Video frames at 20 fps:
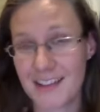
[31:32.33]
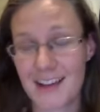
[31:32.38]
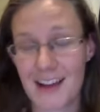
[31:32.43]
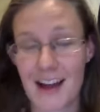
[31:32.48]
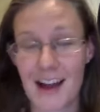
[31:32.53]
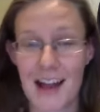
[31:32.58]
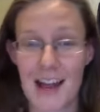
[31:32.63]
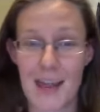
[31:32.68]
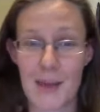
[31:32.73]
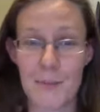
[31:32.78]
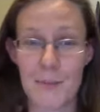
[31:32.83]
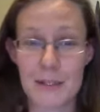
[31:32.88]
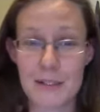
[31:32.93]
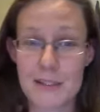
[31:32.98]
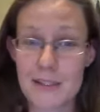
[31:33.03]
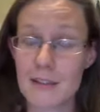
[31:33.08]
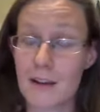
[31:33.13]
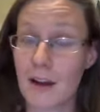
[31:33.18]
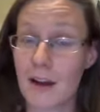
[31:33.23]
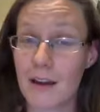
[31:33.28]
I
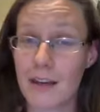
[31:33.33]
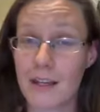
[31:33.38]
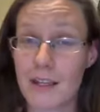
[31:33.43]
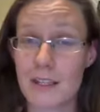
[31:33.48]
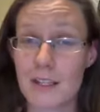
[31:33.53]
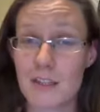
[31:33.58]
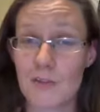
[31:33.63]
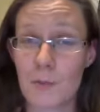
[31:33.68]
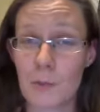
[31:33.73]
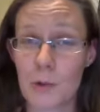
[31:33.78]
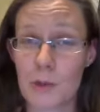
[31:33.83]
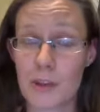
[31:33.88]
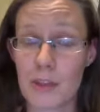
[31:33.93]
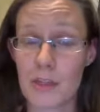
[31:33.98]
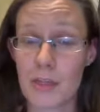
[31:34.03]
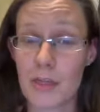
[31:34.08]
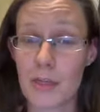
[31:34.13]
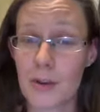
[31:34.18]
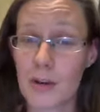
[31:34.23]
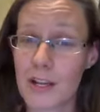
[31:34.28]
built an audience of more than
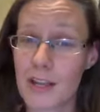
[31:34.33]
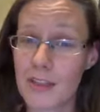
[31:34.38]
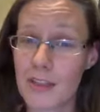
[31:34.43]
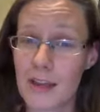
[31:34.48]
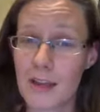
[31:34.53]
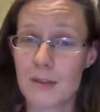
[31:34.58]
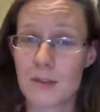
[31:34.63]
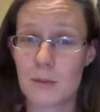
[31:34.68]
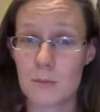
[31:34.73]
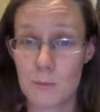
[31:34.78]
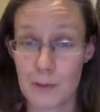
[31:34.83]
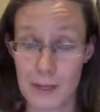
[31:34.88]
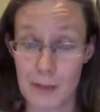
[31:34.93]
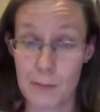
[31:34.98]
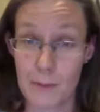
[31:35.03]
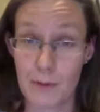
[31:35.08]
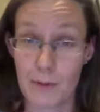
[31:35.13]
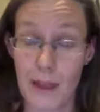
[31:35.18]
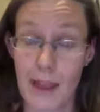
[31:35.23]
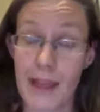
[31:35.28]
30,000
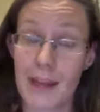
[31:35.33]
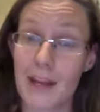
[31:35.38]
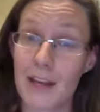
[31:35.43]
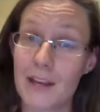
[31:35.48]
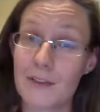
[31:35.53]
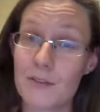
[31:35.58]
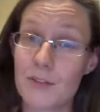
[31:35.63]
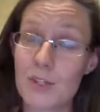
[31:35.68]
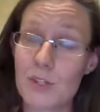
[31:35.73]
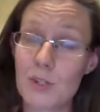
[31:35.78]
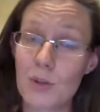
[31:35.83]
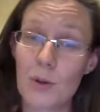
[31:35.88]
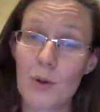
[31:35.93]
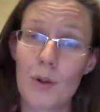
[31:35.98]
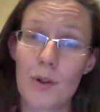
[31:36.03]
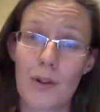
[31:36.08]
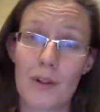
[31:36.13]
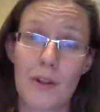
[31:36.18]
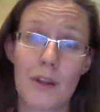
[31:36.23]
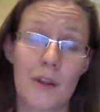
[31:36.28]
people, and I have
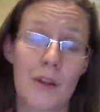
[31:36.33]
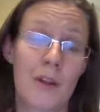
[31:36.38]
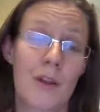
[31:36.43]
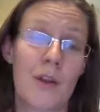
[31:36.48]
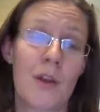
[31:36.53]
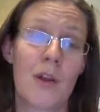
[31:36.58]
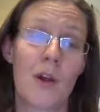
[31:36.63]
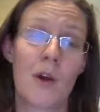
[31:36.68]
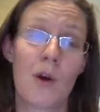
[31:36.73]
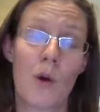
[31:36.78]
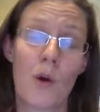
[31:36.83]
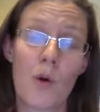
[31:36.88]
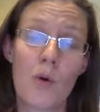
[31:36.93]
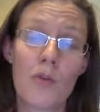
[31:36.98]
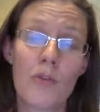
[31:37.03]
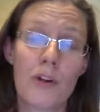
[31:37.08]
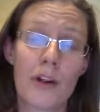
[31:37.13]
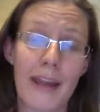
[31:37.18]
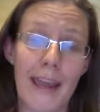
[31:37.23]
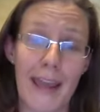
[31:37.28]
sold
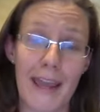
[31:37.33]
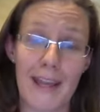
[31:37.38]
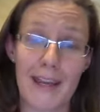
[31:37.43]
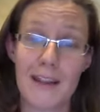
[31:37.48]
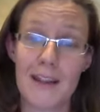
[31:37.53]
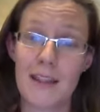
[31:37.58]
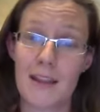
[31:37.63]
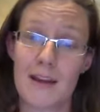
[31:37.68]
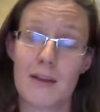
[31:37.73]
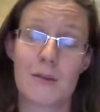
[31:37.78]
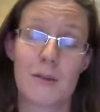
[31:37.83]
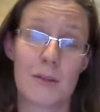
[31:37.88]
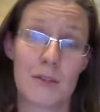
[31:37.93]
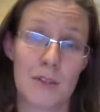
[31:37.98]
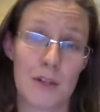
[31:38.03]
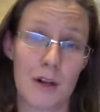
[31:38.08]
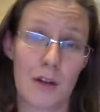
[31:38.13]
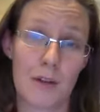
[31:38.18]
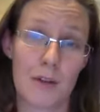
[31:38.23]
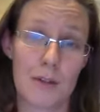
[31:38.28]
over
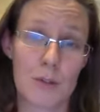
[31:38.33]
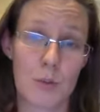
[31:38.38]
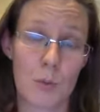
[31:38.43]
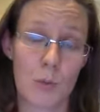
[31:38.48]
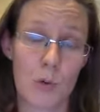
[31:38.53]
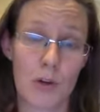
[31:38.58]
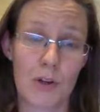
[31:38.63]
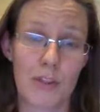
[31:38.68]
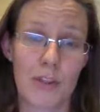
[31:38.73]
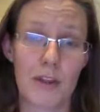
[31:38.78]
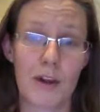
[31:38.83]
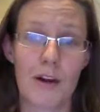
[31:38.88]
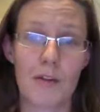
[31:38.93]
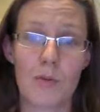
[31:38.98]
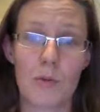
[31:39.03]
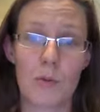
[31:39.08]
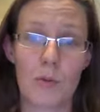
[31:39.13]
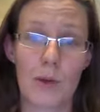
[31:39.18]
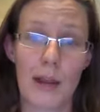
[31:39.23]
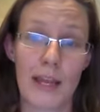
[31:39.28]
$80,000 worth of
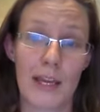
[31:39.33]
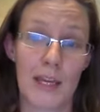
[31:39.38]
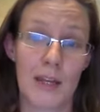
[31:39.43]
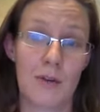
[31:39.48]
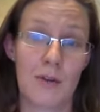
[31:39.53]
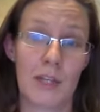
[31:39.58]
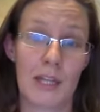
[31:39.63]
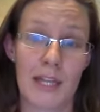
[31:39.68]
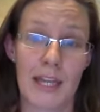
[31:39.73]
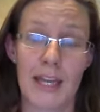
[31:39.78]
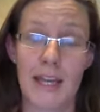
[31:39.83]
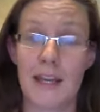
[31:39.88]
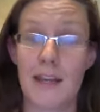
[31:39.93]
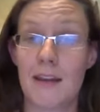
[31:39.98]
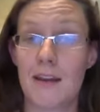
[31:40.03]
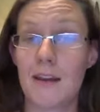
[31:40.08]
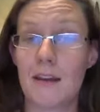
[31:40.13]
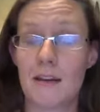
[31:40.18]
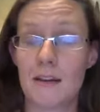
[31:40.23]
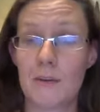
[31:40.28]

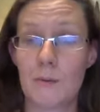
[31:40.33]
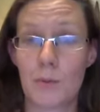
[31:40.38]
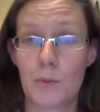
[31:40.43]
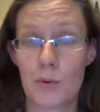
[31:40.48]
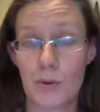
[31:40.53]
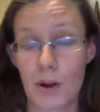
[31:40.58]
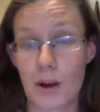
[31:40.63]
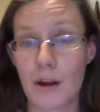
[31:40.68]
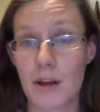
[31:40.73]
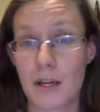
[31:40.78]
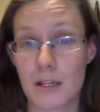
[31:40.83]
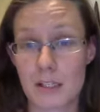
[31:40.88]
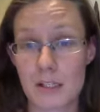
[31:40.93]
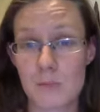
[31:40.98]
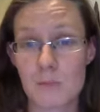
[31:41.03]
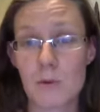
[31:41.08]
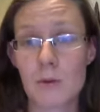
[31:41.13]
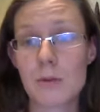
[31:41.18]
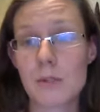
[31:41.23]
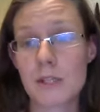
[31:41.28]
writing-related products,
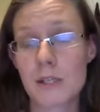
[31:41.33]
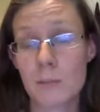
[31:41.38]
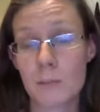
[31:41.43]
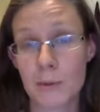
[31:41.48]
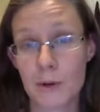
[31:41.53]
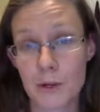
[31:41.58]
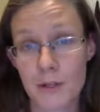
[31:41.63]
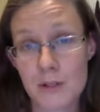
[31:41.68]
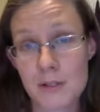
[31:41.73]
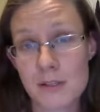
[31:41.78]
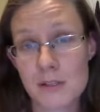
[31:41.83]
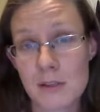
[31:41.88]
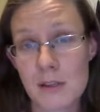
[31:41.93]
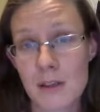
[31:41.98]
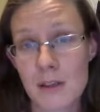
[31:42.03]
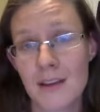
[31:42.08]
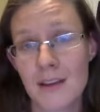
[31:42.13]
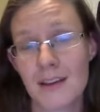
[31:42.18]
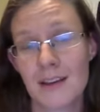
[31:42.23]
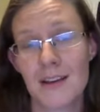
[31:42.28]
mostly books,
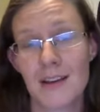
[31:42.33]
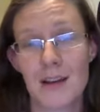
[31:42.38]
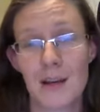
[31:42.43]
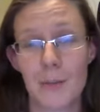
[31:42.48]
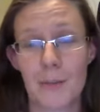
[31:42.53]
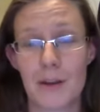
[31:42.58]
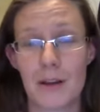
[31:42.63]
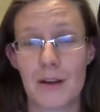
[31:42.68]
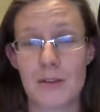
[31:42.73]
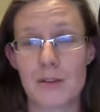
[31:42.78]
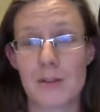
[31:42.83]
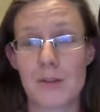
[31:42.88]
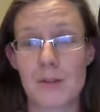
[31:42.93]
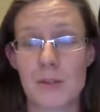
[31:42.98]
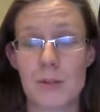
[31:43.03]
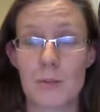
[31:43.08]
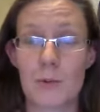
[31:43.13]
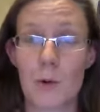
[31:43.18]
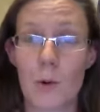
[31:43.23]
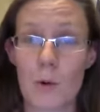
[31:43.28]
but also
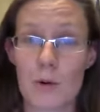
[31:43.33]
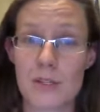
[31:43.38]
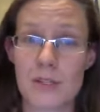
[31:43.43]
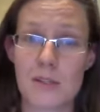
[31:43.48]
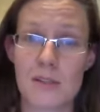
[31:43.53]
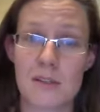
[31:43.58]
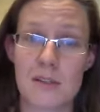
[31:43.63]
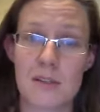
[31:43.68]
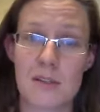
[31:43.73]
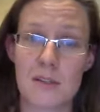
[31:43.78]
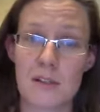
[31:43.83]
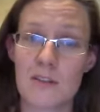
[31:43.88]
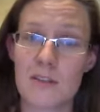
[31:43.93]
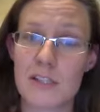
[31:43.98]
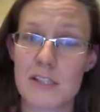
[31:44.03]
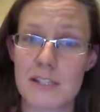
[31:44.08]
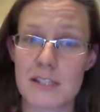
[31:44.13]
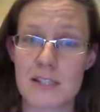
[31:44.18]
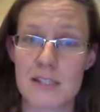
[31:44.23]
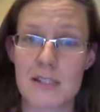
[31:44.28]
some courses and
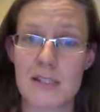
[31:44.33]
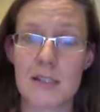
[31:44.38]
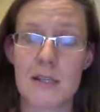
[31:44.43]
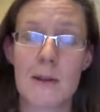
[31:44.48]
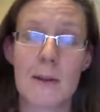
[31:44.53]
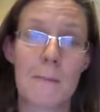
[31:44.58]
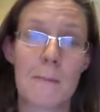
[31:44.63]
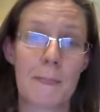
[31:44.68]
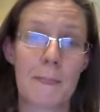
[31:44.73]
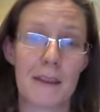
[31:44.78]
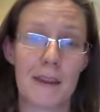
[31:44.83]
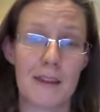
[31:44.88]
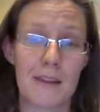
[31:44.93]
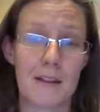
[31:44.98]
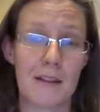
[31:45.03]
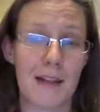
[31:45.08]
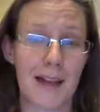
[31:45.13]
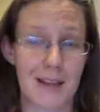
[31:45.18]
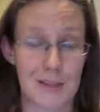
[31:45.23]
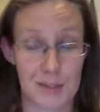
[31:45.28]
services in
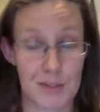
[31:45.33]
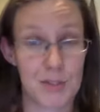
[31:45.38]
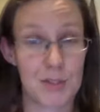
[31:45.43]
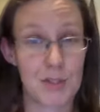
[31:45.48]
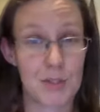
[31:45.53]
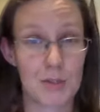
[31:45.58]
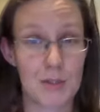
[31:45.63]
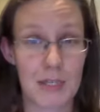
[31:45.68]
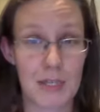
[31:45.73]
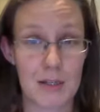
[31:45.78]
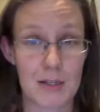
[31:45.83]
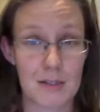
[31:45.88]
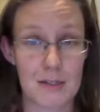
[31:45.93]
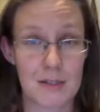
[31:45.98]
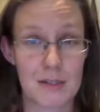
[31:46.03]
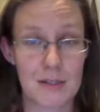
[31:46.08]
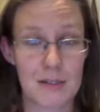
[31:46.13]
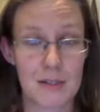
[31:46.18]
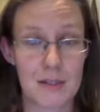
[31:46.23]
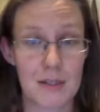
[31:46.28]
the last 2
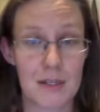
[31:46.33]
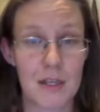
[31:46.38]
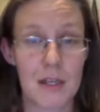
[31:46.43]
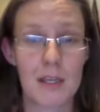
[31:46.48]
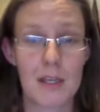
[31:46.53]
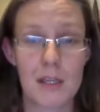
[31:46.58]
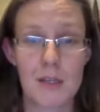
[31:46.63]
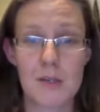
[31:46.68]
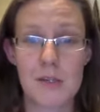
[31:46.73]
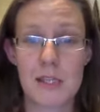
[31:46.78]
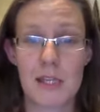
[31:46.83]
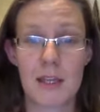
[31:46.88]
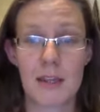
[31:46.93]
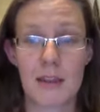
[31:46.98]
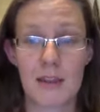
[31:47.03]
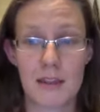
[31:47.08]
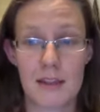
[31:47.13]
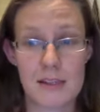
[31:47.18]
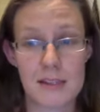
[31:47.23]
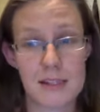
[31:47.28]
years using
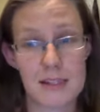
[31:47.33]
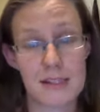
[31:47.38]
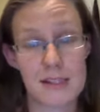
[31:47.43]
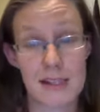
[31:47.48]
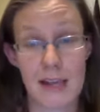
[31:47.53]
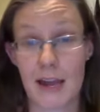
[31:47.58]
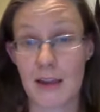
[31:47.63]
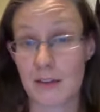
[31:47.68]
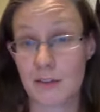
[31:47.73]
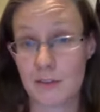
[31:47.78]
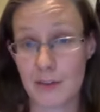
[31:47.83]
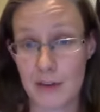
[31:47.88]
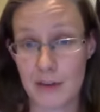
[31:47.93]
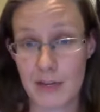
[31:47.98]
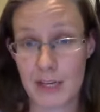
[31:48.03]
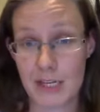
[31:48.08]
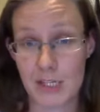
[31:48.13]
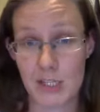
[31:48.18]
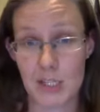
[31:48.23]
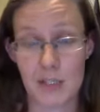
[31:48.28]
this exact
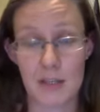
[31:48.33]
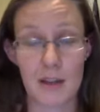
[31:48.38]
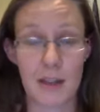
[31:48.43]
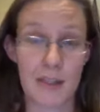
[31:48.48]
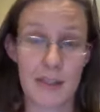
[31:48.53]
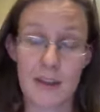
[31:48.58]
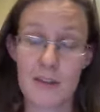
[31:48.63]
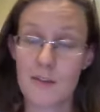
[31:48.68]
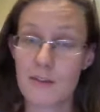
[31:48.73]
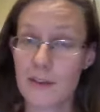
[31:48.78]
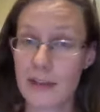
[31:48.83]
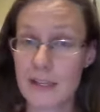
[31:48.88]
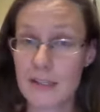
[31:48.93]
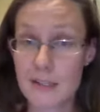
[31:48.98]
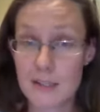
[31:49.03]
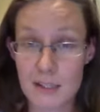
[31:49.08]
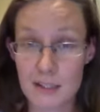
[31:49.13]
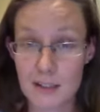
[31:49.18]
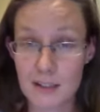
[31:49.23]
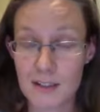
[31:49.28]
foundation. Nothing
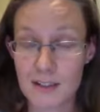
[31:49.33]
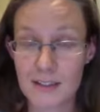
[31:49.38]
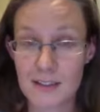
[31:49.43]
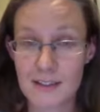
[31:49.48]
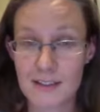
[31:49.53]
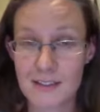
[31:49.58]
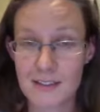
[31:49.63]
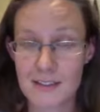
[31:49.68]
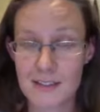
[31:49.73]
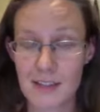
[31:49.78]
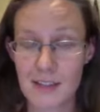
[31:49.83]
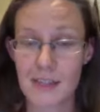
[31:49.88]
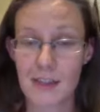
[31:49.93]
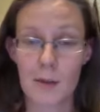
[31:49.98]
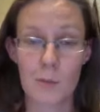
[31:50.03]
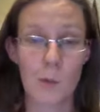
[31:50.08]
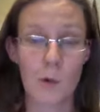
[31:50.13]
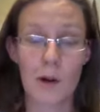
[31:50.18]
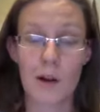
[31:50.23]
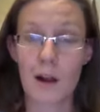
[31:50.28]
fancier, nothing
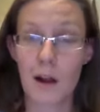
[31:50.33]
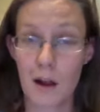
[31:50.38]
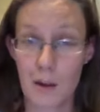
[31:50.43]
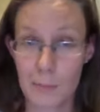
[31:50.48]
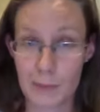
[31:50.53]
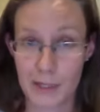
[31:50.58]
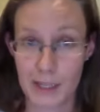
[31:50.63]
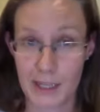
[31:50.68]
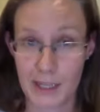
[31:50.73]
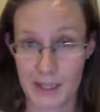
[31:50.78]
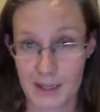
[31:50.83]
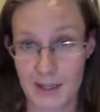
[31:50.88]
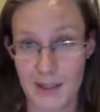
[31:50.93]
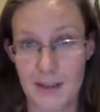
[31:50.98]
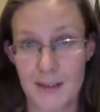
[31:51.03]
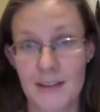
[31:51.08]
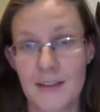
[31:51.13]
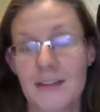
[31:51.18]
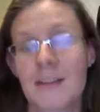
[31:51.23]
more complicated.